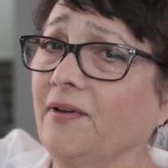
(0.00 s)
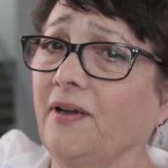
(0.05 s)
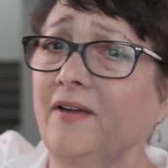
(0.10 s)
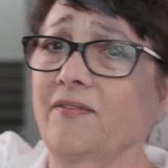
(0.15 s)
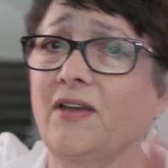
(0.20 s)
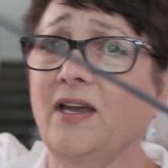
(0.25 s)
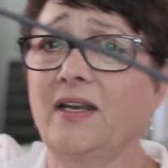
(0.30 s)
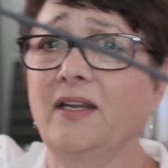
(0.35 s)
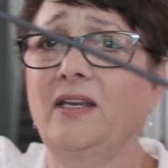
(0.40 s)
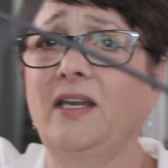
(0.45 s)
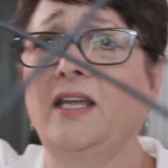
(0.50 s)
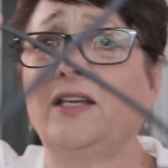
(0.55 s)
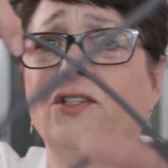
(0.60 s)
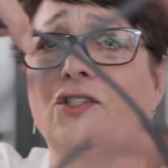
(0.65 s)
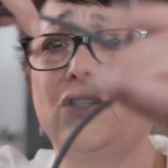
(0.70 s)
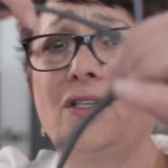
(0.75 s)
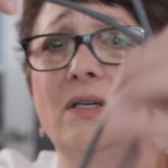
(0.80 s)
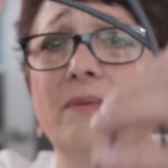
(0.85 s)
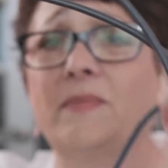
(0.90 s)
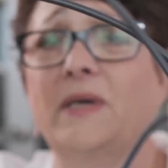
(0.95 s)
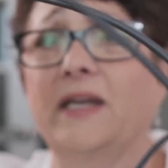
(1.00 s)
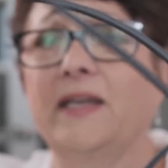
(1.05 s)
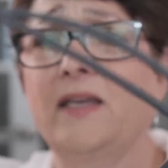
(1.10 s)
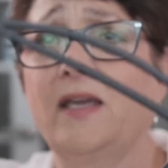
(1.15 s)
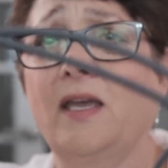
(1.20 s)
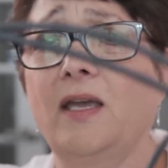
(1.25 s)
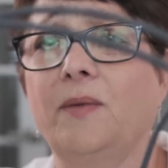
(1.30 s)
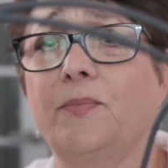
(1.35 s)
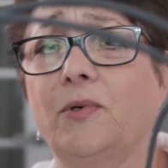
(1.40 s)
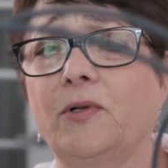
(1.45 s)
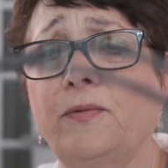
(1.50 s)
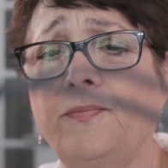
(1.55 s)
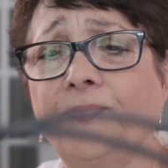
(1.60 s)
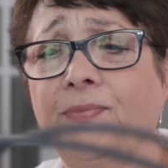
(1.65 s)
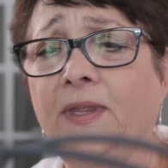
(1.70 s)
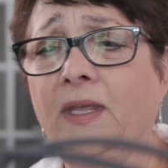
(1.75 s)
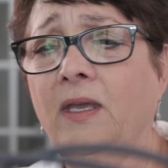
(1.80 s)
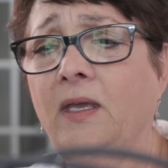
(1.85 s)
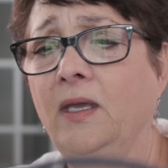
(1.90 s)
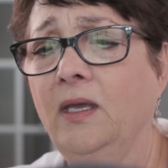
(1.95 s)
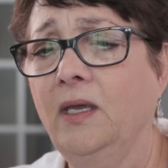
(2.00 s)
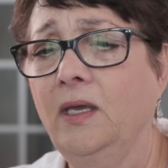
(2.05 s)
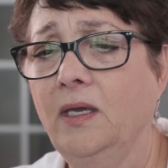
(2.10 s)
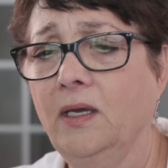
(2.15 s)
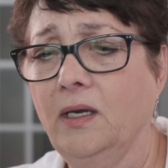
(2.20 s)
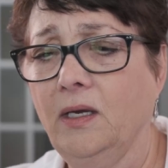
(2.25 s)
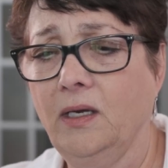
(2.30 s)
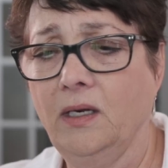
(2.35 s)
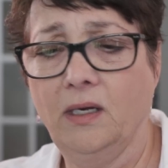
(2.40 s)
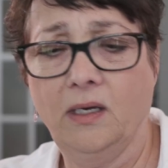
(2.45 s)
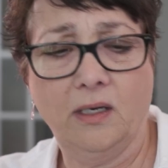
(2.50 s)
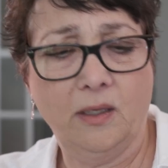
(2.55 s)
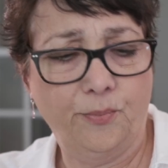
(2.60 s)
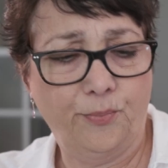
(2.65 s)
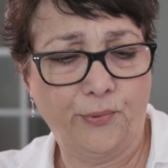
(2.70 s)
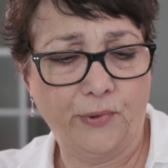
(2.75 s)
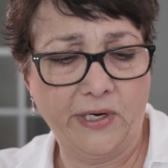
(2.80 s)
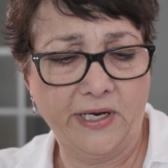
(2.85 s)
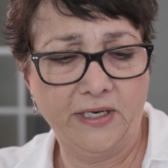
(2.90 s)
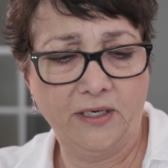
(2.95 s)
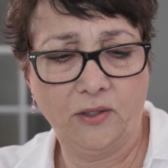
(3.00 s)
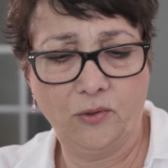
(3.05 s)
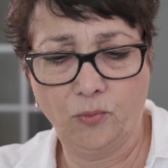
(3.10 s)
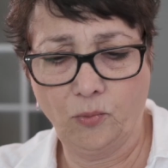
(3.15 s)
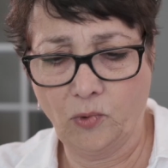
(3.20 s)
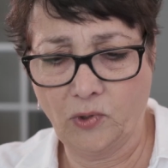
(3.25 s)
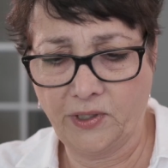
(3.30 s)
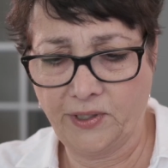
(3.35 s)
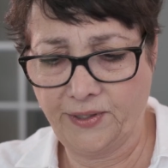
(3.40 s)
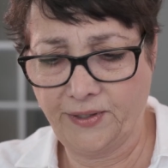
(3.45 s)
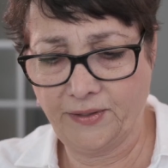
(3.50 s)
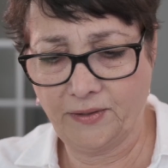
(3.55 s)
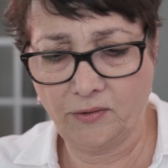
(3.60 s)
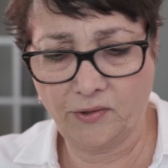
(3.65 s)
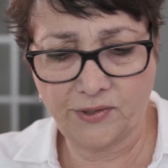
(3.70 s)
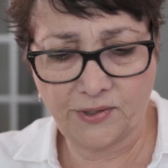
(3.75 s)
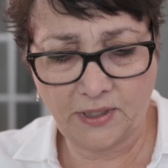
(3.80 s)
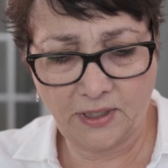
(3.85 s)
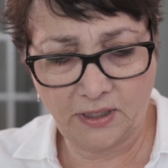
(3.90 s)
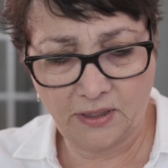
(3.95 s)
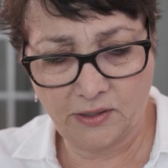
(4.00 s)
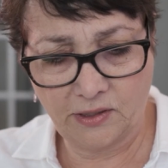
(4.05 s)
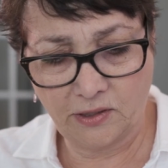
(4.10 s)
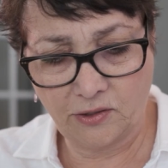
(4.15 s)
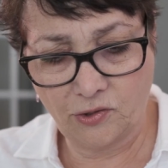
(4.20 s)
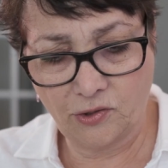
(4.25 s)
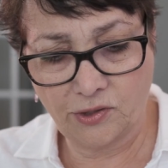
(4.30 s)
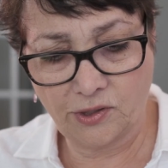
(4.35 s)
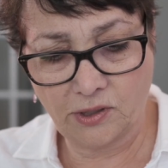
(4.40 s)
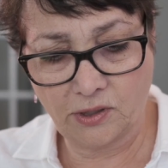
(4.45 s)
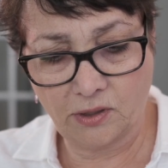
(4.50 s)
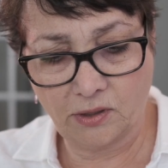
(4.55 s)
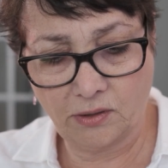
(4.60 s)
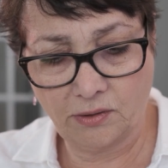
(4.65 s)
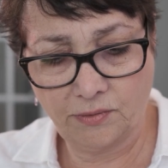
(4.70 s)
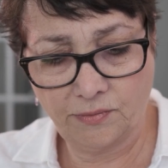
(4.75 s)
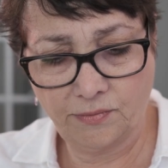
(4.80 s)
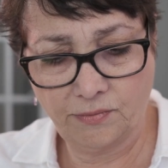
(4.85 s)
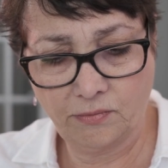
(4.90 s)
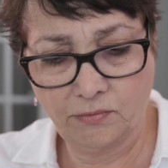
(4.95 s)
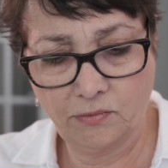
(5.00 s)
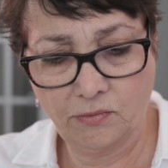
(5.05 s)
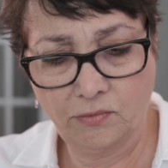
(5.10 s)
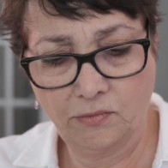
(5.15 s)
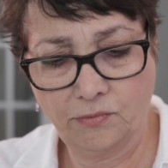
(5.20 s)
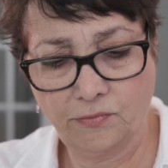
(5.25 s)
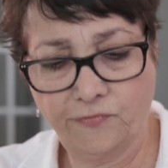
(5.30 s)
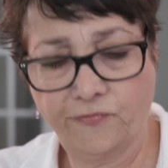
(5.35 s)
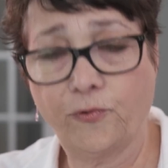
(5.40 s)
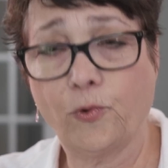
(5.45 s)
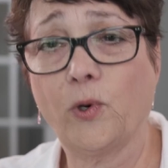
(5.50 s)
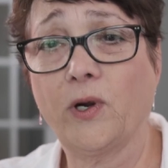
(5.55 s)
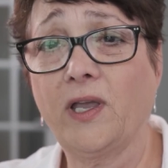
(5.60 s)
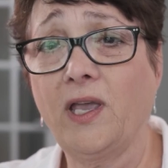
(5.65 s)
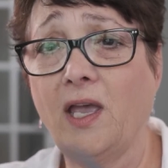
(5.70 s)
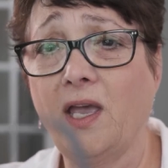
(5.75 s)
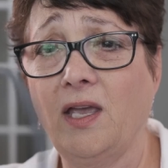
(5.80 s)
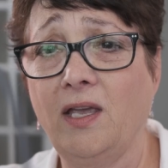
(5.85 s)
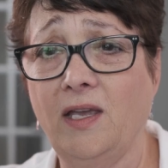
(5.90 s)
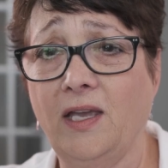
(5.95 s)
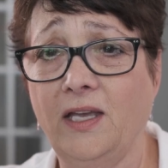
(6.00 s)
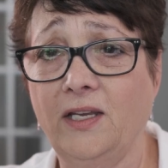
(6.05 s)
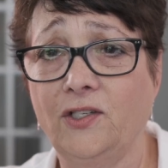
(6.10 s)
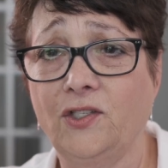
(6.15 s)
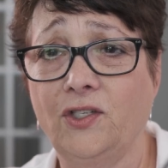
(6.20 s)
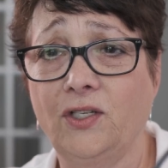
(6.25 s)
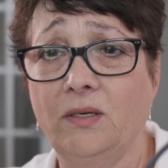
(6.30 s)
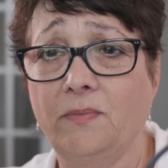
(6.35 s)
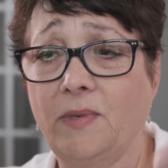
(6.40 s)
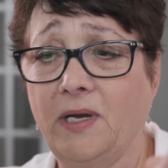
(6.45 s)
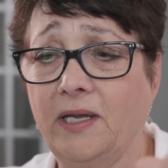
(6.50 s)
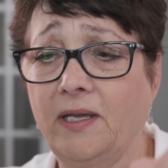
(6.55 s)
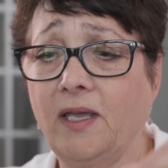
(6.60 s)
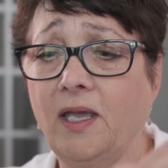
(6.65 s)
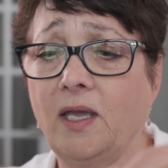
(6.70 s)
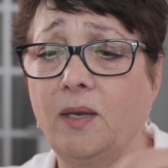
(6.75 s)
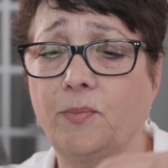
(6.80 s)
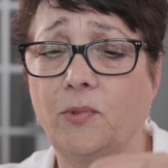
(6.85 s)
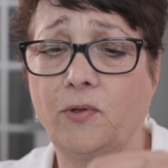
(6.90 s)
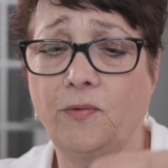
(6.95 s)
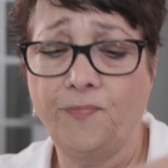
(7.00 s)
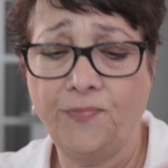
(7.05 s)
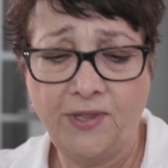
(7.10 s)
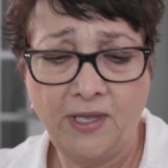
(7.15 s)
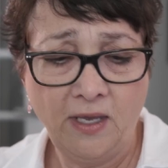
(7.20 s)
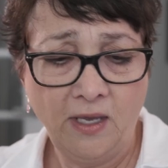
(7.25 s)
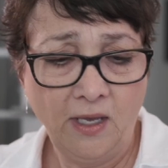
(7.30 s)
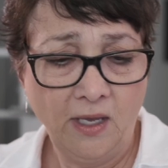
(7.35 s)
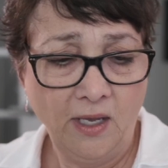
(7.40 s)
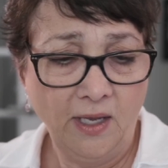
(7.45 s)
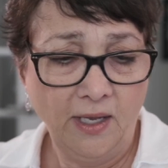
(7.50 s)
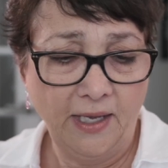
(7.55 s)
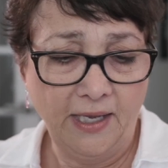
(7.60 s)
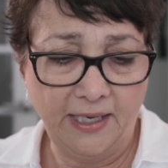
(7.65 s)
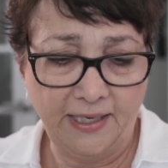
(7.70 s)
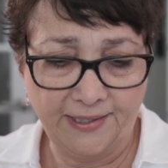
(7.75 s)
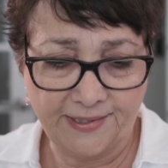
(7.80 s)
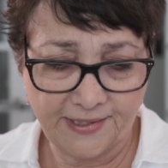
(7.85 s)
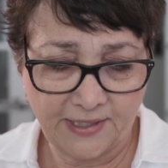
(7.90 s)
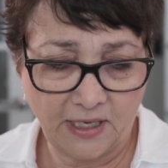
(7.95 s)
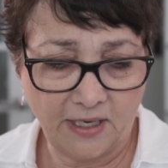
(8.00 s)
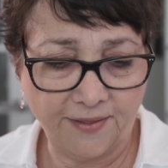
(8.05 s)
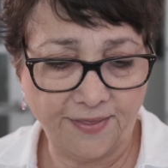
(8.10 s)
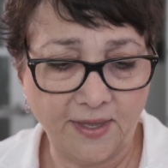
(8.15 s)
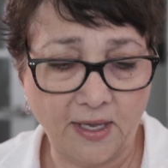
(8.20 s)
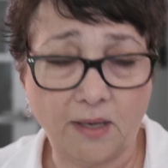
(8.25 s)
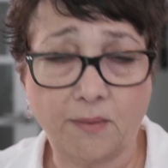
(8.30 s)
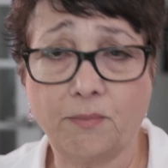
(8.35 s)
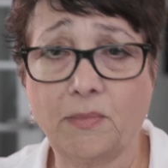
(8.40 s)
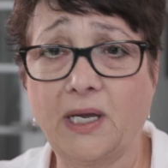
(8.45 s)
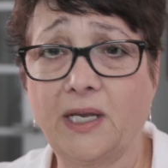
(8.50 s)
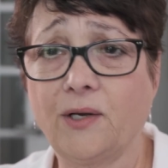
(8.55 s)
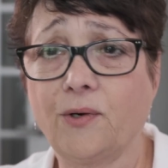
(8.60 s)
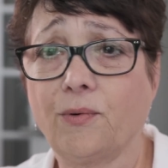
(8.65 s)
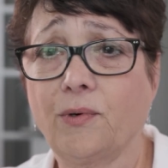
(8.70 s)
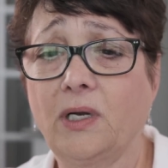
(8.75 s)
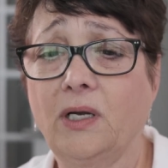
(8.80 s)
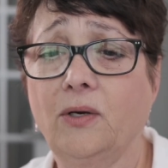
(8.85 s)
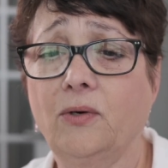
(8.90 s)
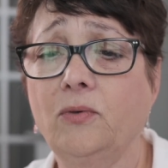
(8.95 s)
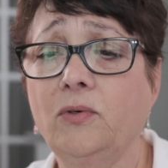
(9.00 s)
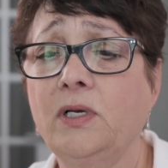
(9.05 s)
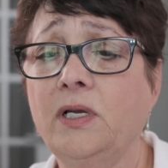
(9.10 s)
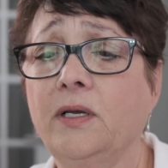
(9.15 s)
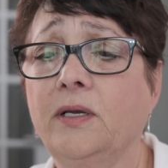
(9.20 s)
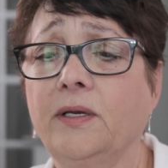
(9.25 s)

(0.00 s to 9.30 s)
got an HDMI cable, a braided one. It looks like it's just a 4K HDMI cable. And it's got that micro